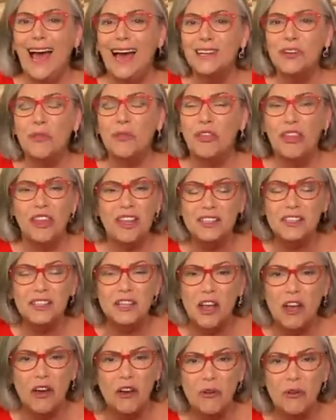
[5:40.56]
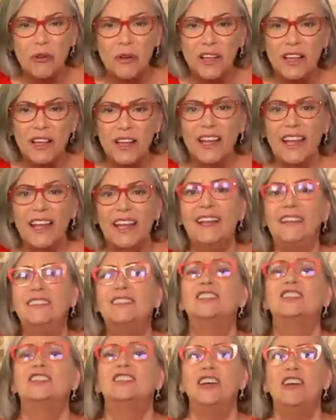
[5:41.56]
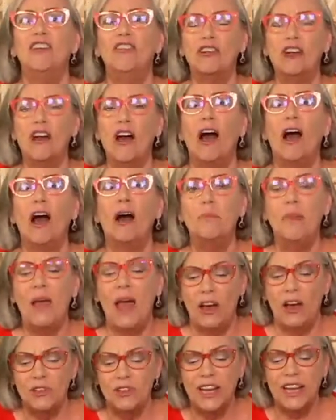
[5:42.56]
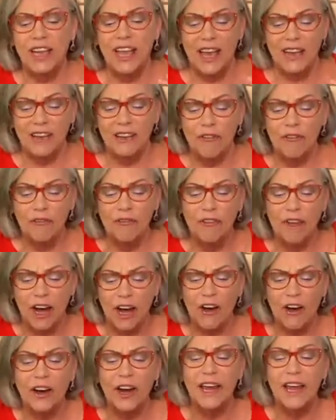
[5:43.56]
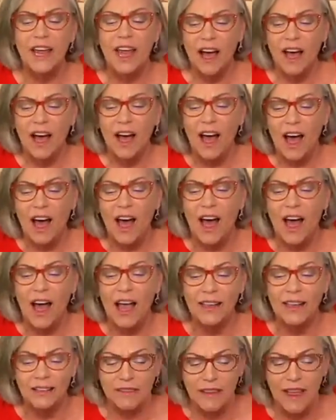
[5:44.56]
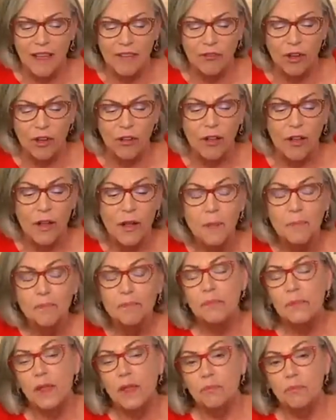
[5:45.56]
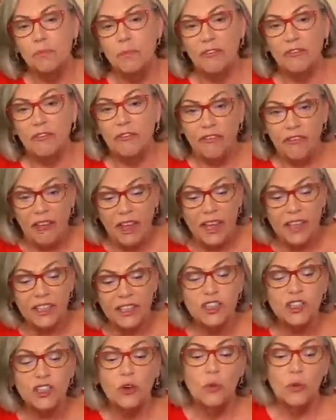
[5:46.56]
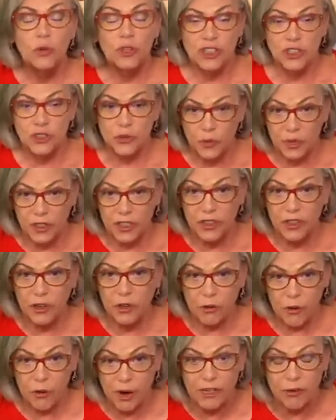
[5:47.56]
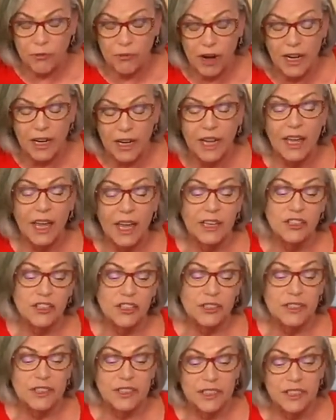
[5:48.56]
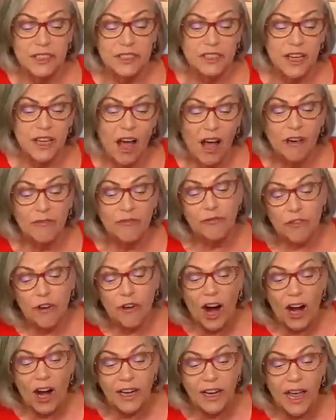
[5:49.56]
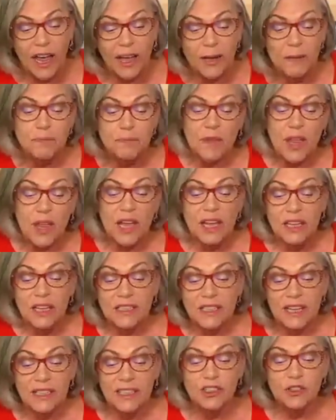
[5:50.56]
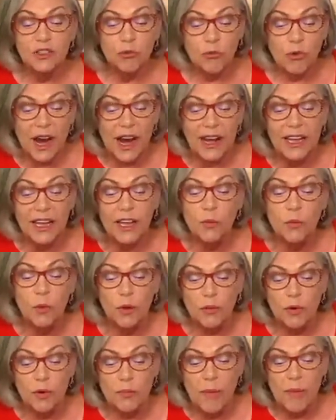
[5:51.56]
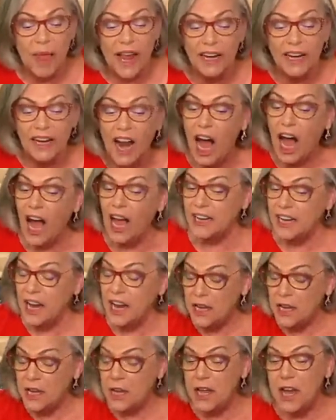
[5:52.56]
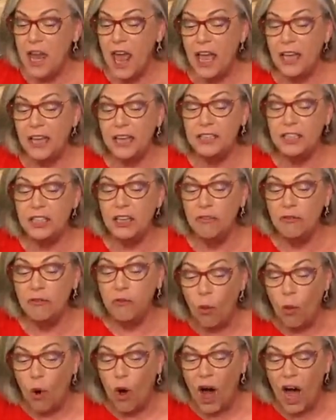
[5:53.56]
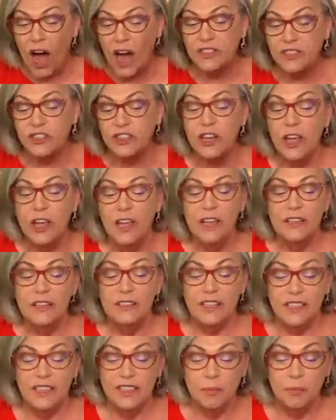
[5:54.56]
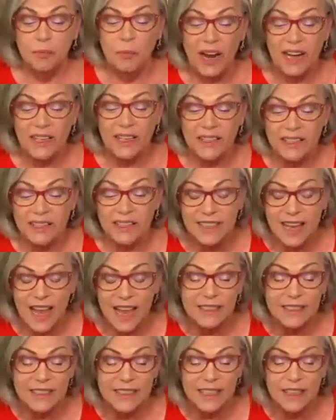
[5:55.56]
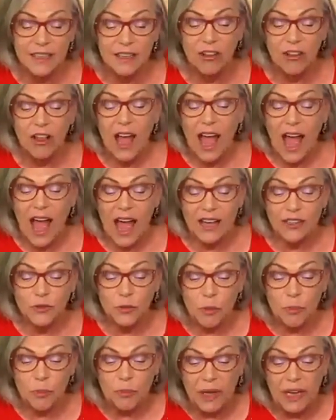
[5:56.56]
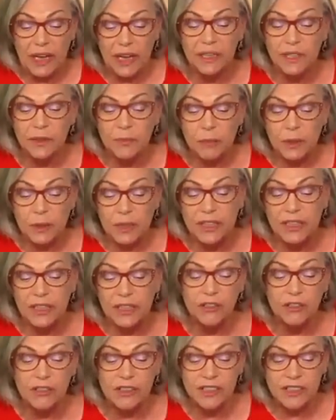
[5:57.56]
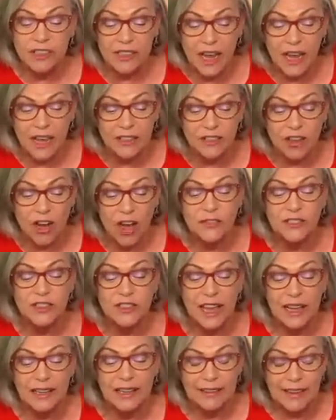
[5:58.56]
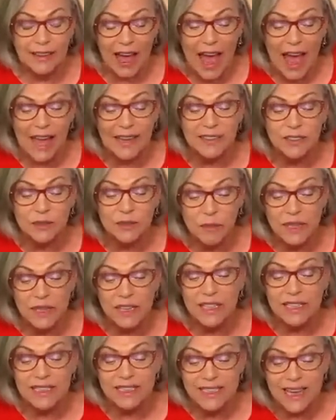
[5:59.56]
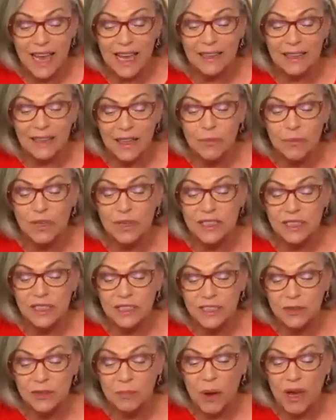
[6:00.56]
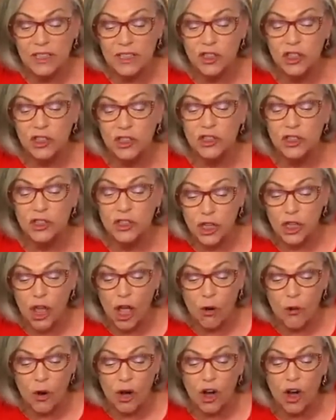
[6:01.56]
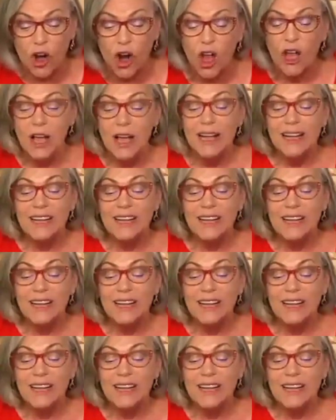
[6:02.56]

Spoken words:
I don't think so. It's still compounding at a very high level. But Fitch, which is one of the credit rating agencies, on Friday said its rating will remain on negative watch despite the debt deal, as repeated political standoffs and last-minute debt limit suspensions lower